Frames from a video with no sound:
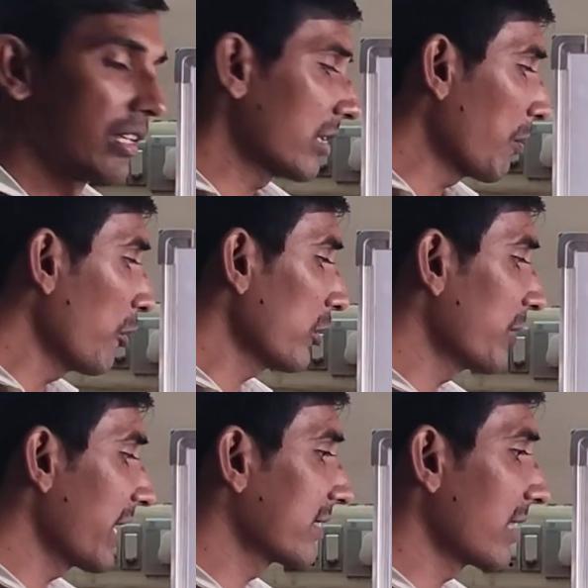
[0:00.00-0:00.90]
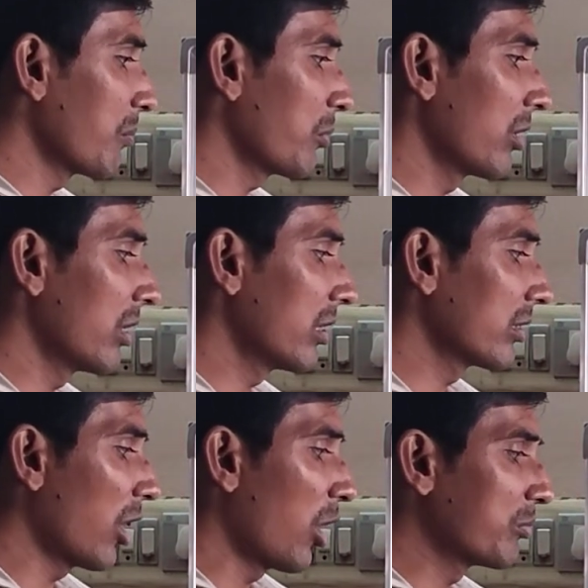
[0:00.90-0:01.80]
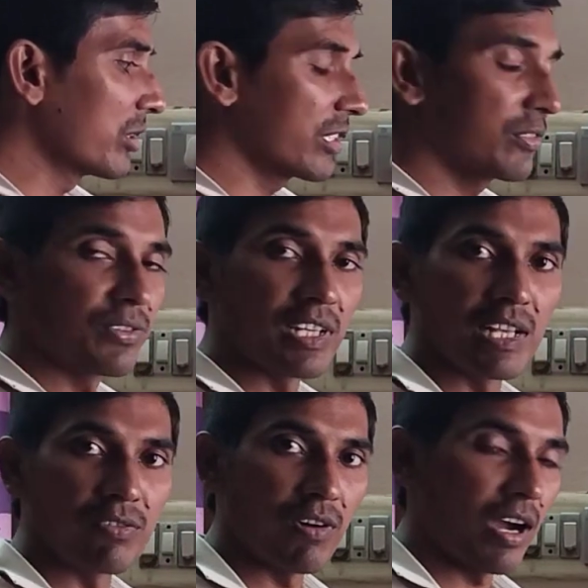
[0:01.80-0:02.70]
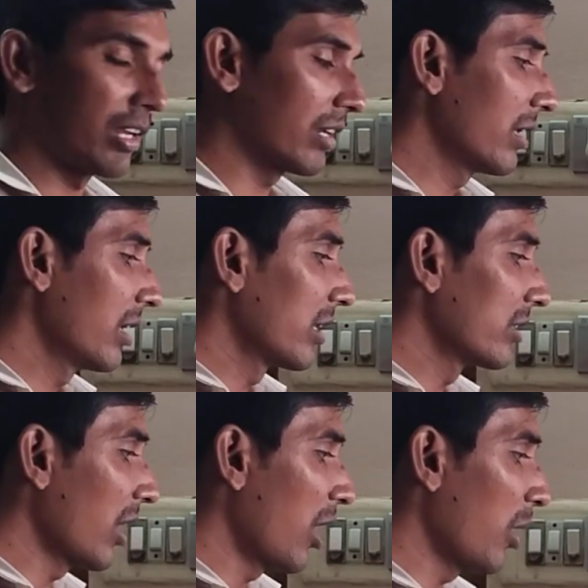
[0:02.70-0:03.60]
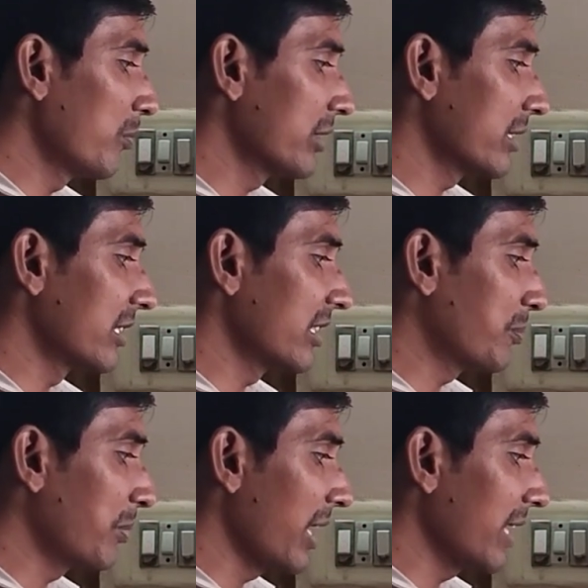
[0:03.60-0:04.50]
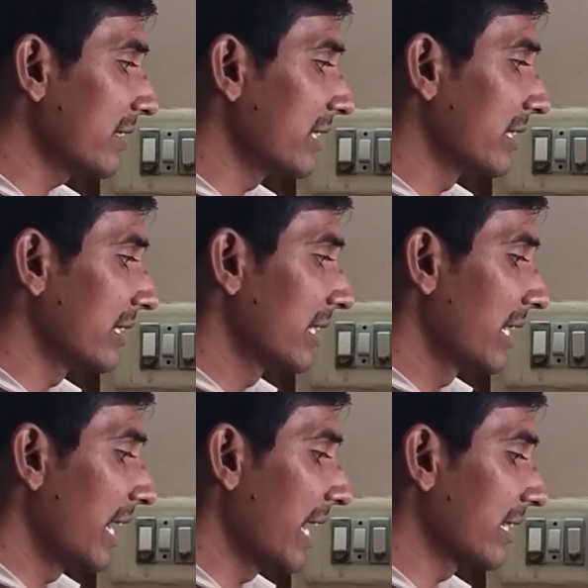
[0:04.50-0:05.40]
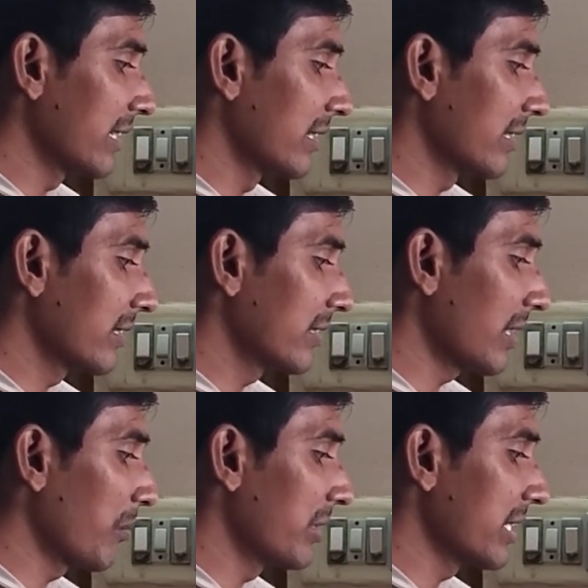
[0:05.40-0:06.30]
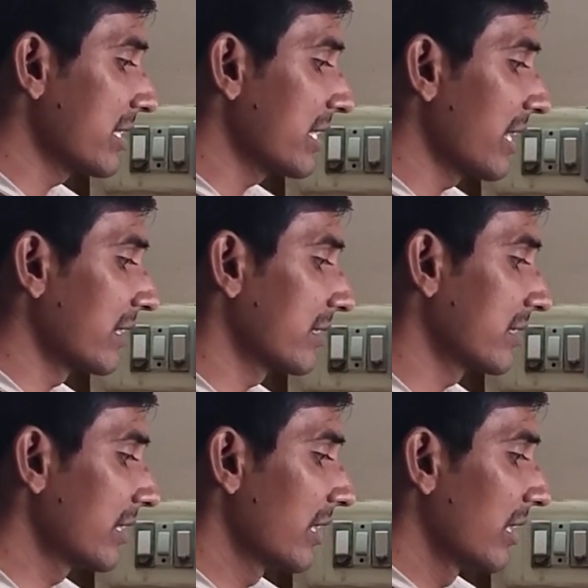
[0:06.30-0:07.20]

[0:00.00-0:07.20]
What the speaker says: Suppose for example the object is freely fall, the object displaced at some distance,